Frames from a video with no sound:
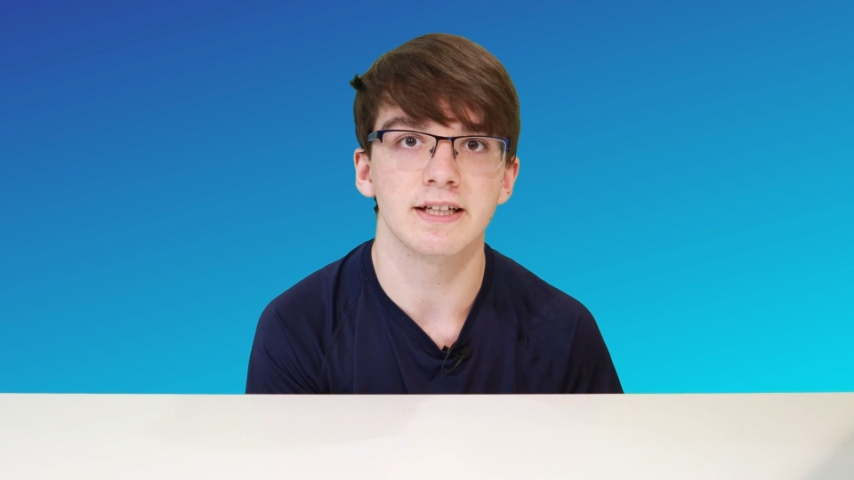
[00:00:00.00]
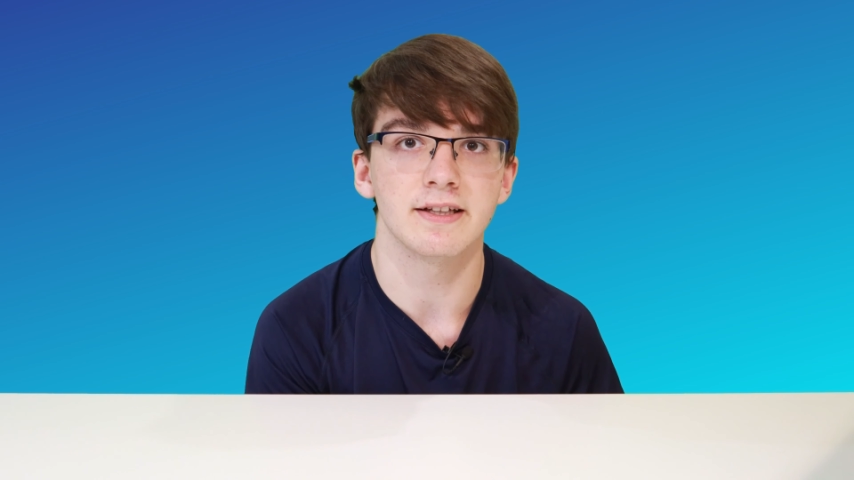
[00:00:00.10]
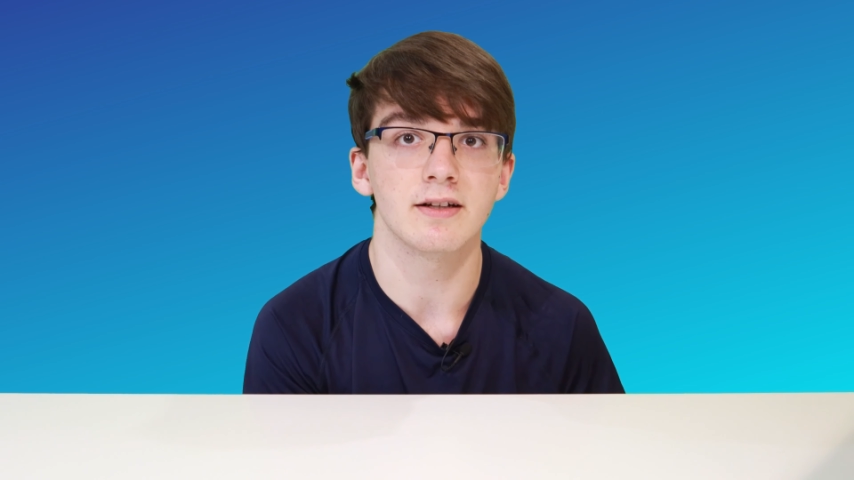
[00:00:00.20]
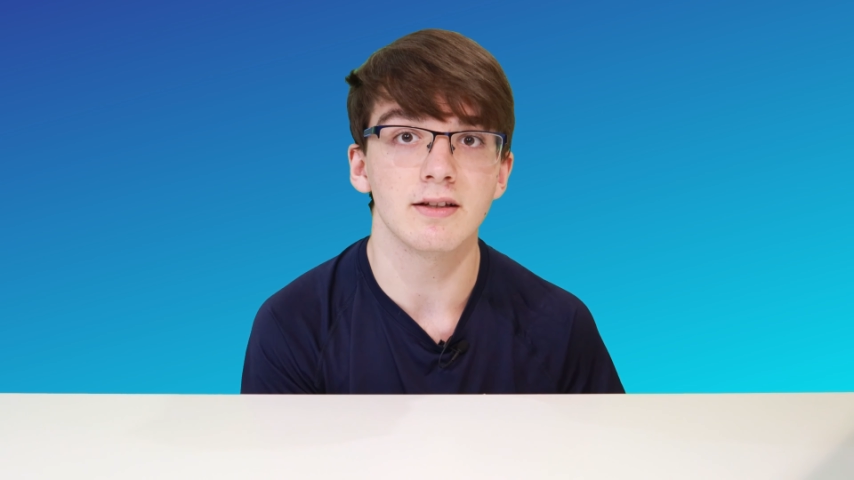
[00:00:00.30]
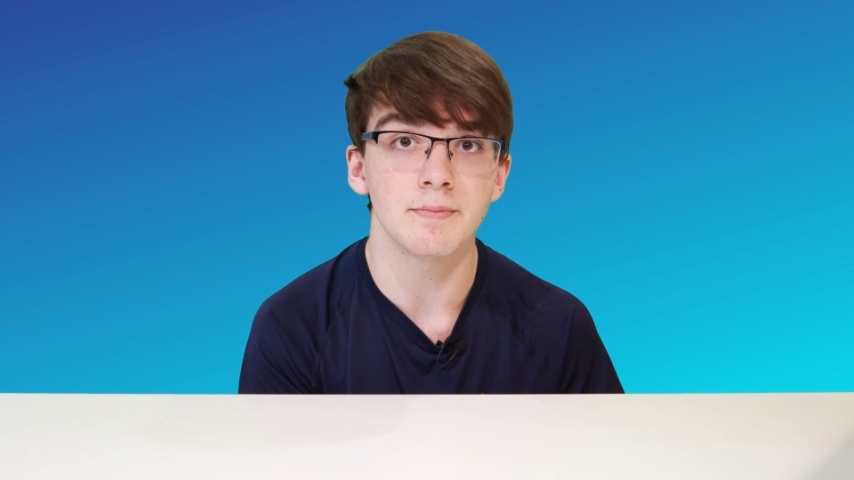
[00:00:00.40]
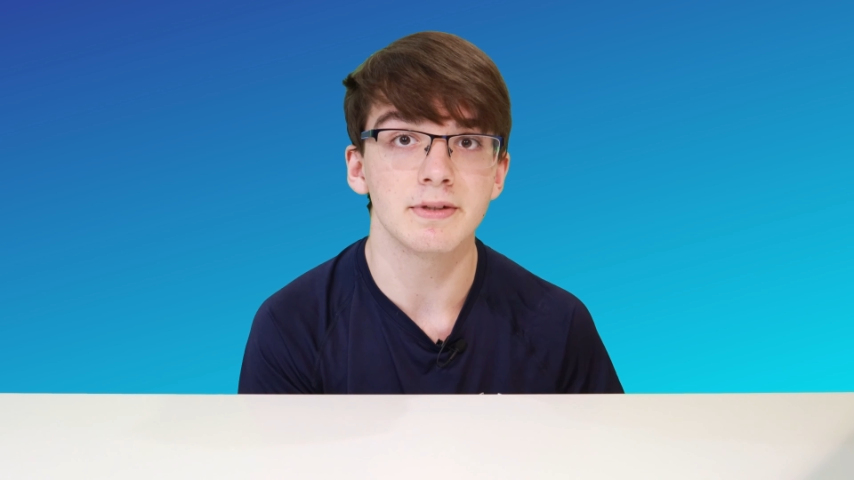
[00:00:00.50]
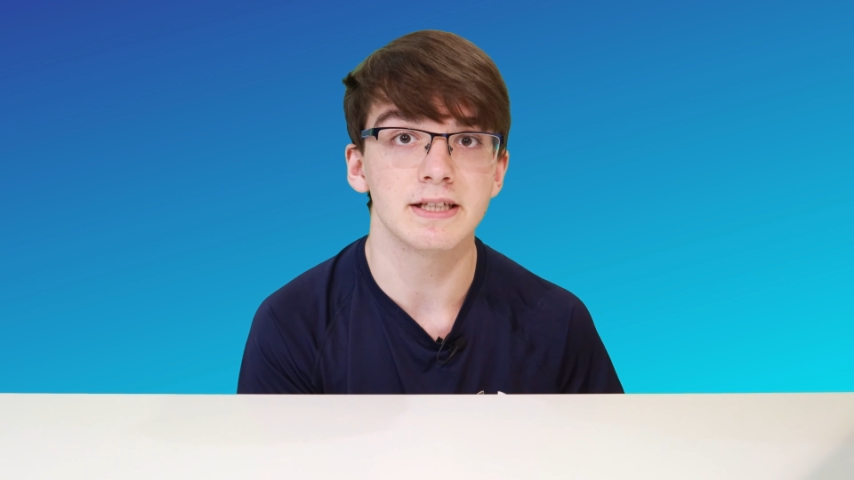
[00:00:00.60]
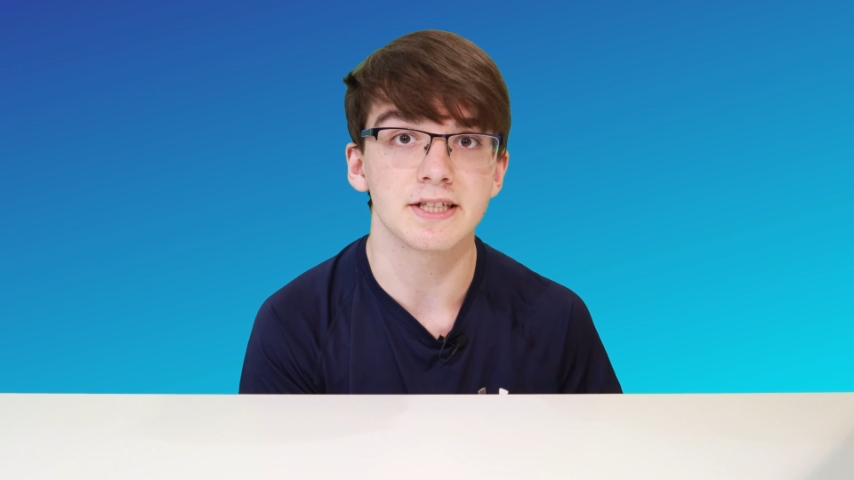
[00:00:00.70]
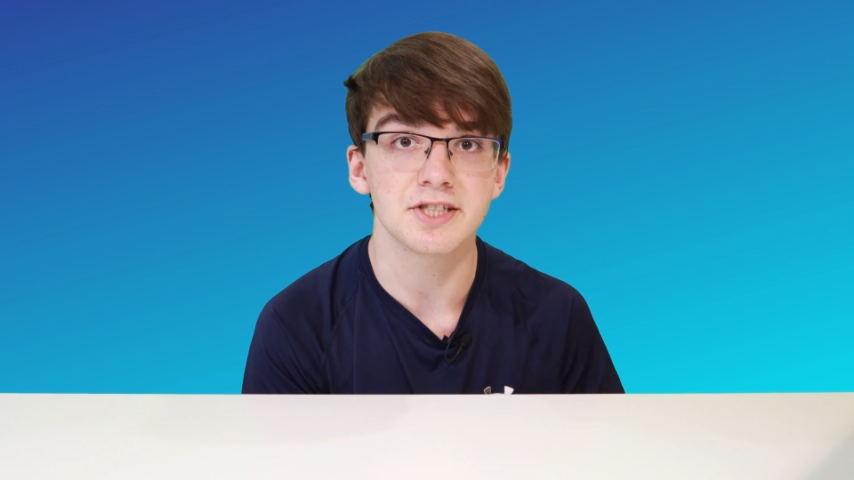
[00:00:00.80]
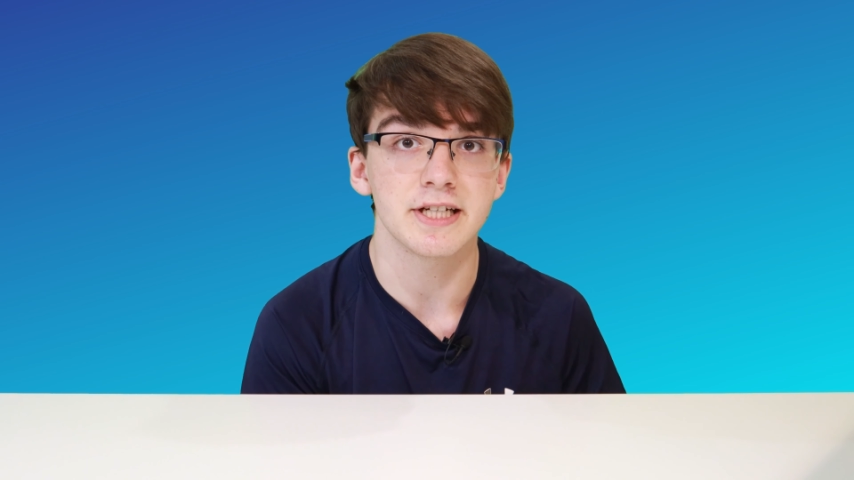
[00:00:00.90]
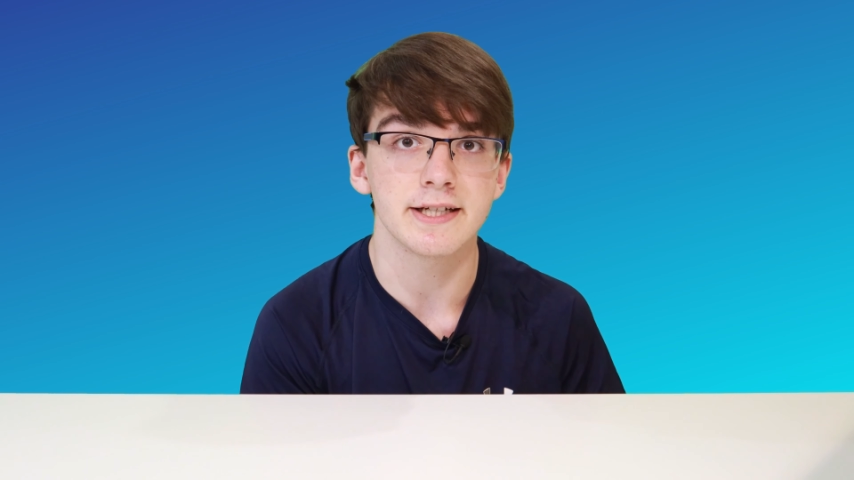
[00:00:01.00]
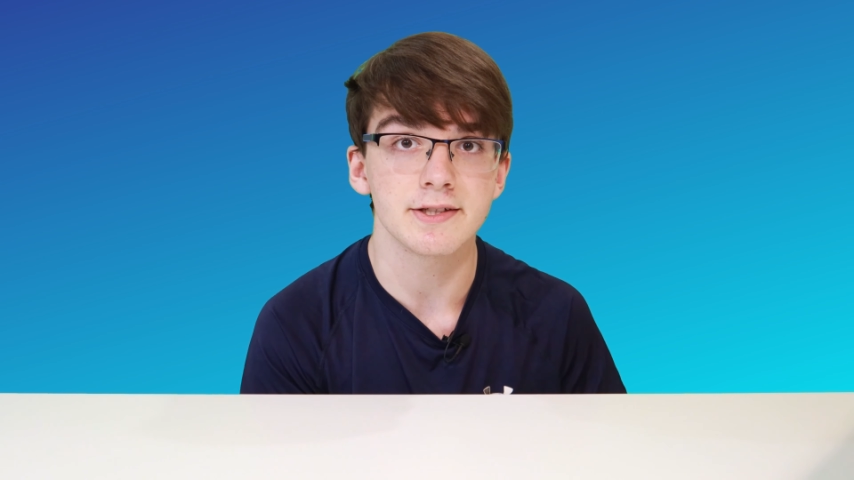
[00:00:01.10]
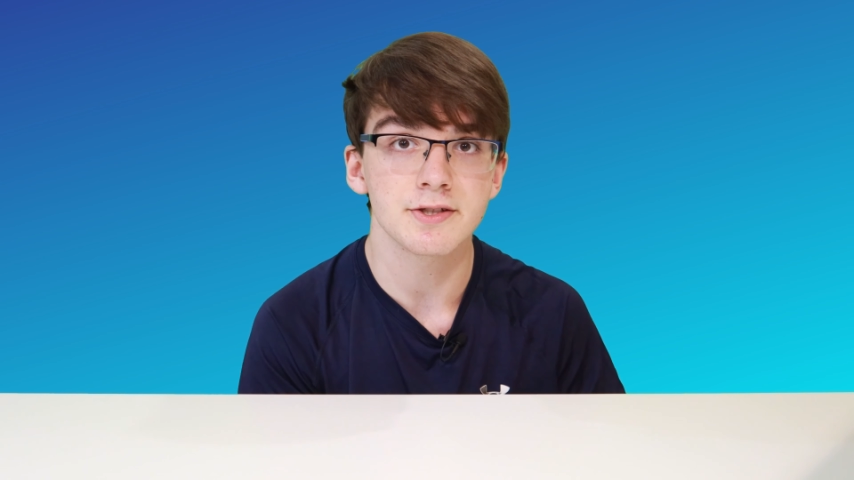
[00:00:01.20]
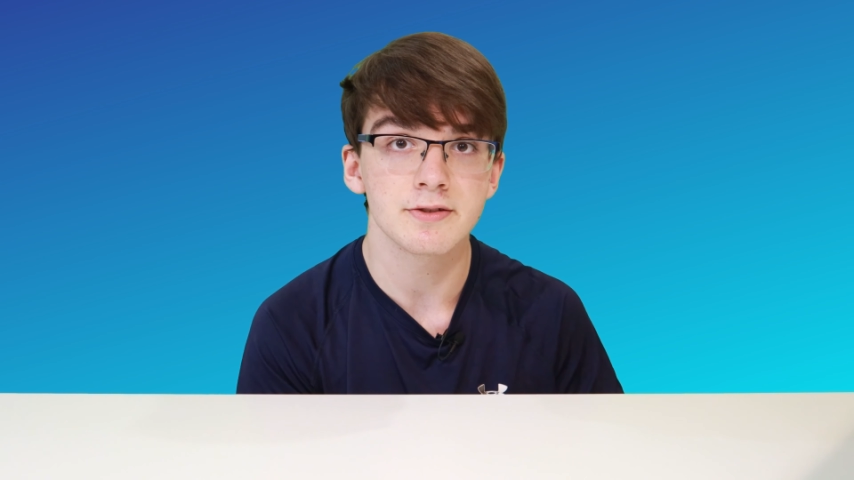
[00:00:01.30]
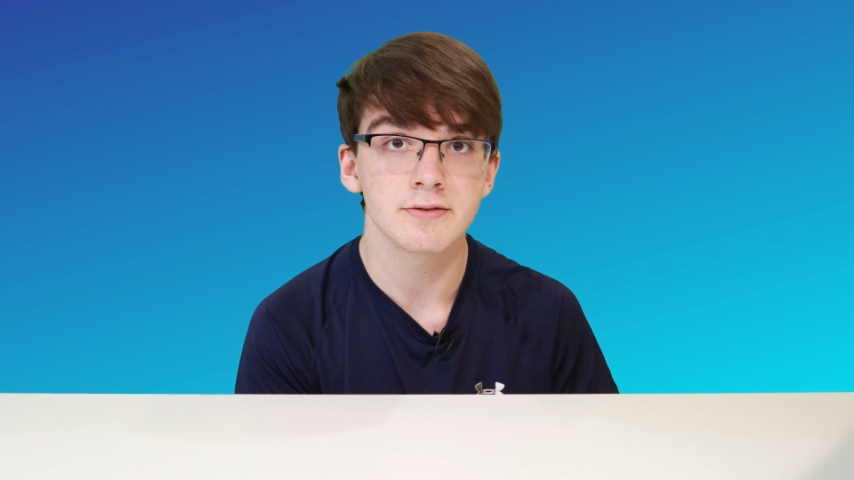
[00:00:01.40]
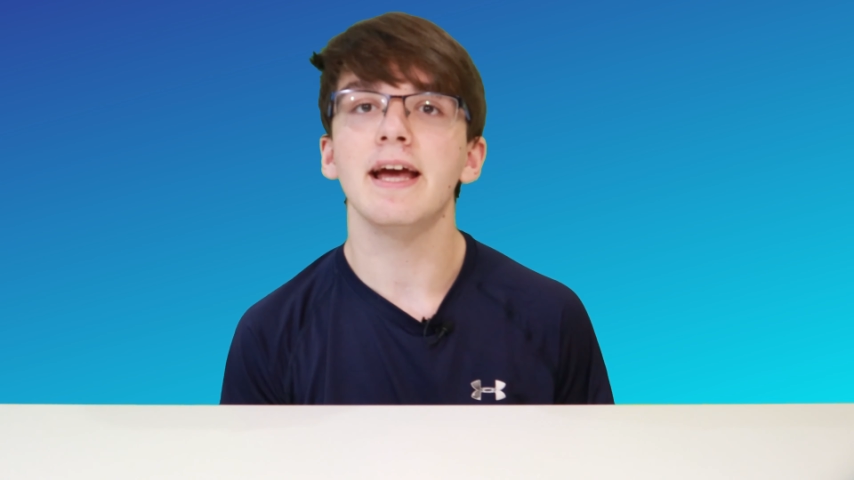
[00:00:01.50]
in the Columbian Exchange.